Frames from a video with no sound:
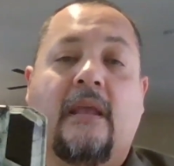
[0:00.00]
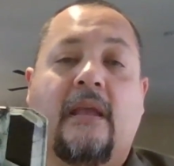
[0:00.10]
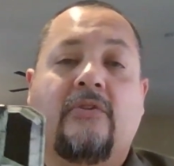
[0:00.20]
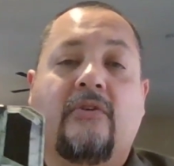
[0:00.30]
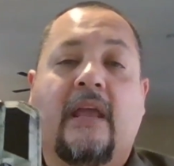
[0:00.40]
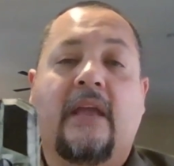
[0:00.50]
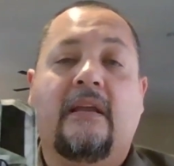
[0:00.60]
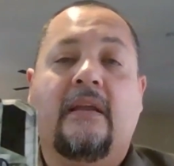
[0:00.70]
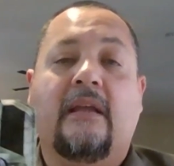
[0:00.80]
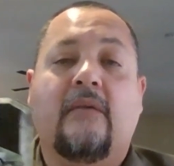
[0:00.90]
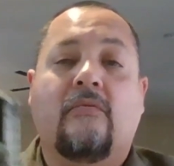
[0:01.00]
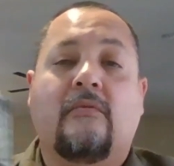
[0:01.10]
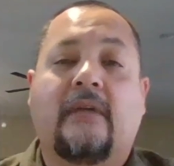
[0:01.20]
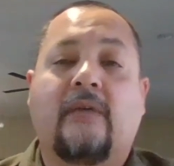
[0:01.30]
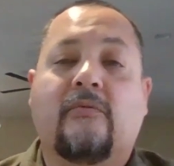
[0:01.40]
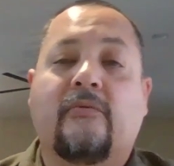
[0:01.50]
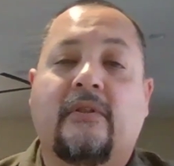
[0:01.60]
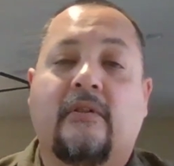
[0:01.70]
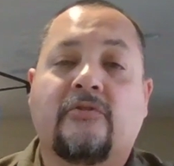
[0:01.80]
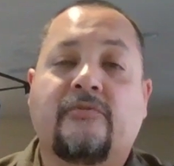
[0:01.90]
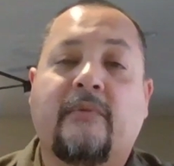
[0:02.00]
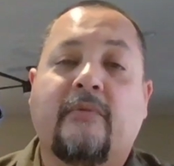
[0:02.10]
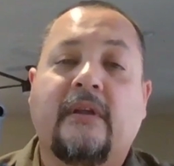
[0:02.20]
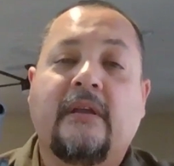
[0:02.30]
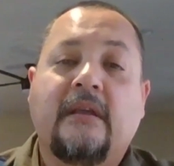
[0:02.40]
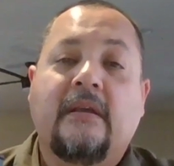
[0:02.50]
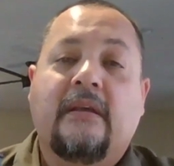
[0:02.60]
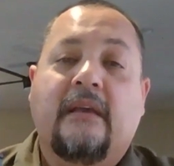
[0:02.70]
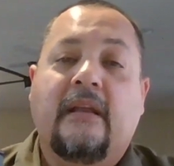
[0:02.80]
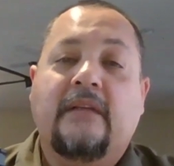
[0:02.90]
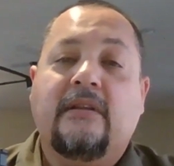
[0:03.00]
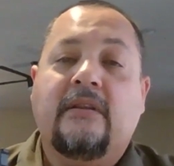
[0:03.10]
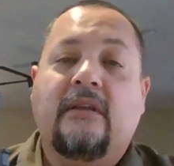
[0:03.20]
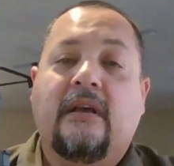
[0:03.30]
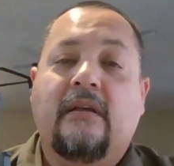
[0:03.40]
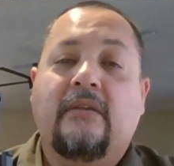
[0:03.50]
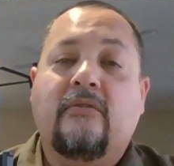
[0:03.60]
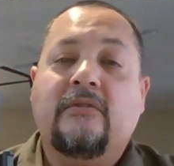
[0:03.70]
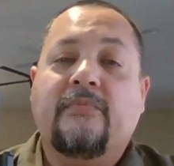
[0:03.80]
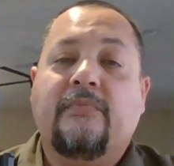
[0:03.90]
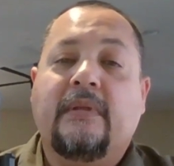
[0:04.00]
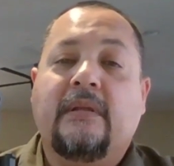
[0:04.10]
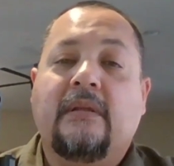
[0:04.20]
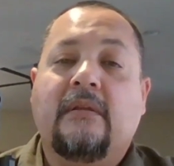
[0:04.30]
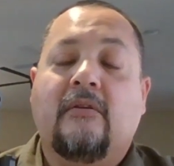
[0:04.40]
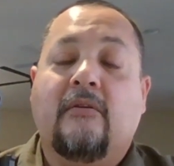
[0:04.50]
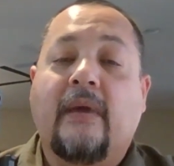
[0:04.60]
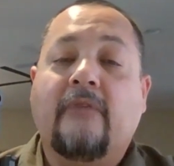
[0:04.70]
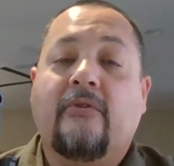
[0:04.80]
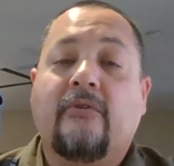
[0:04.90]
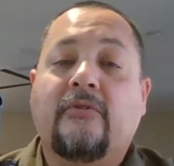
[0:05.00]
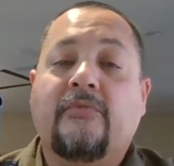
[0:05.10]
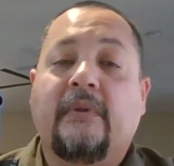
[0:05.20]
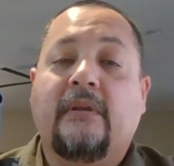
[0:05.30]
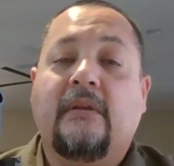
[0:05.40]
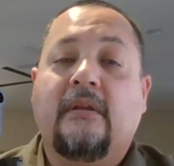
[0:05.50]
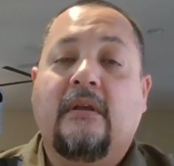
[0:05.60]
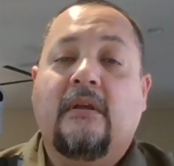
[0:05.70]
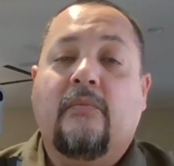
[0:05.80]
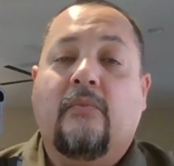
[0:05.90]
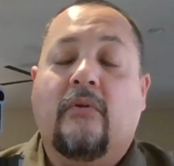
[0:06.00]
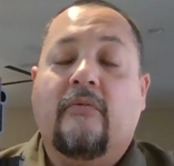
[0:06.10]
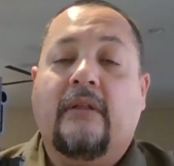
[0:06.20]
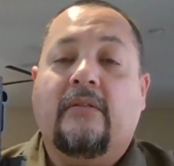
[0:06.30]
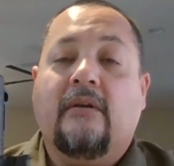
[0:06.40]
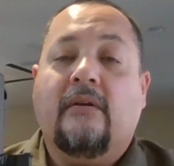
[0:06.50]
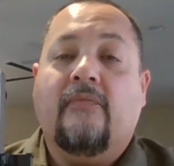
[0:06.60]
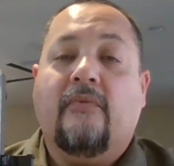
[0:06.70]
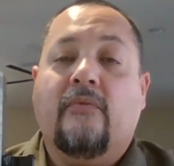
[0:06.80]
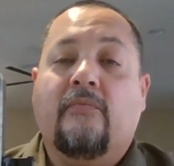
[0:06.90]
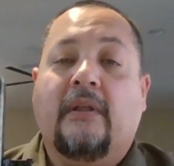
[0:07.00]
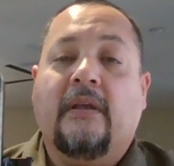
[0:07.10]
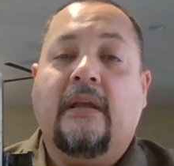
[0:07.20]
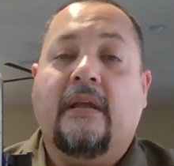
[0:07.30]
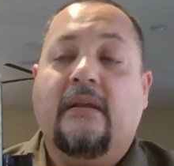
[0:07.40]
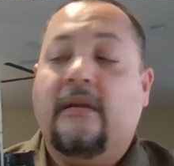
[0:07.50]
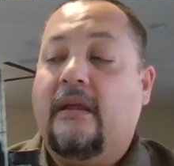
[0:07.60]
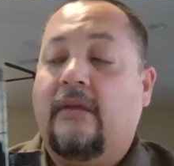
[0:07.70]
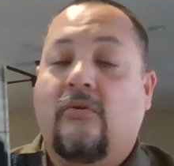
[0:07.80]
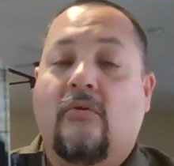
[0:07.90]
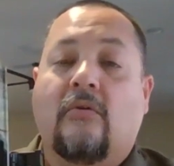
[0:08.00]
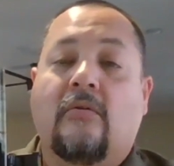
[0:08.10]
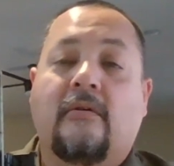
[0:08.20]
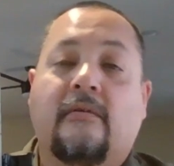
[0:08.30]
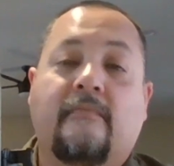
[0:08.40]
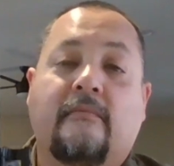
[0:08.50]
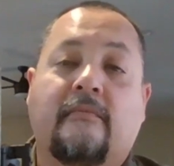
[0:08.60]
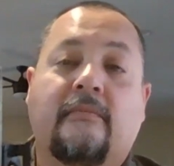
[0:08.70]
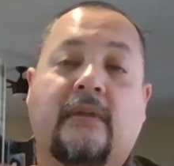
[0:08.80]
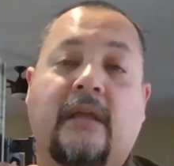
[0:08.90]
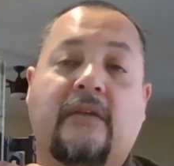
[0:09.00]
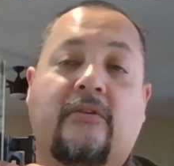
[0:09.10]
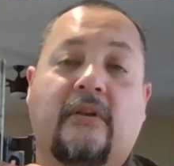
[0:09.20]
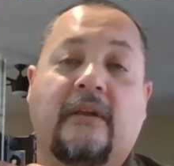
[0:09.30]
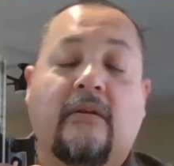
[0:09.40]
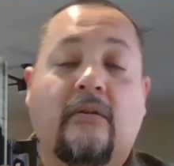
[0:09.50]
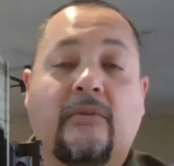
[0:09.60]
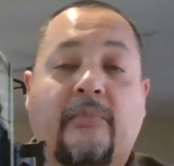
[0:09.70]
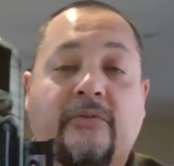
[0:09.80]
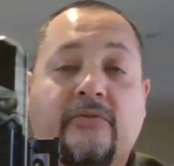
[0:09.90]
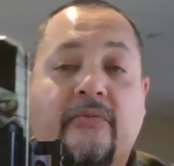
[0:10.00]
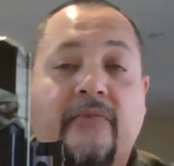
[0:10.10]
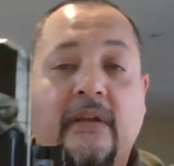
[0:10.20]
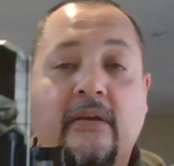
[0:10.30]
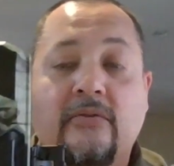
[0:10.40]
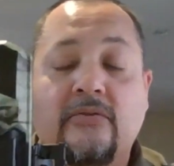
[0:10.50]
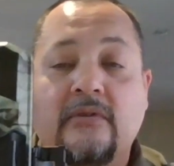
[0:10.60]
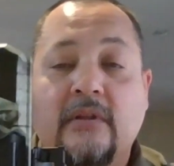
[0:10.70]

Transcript: and you can get one with a larger memory. It has a, USB or a micro USB port right there for plugging in a cord, and you could download the pictures or videos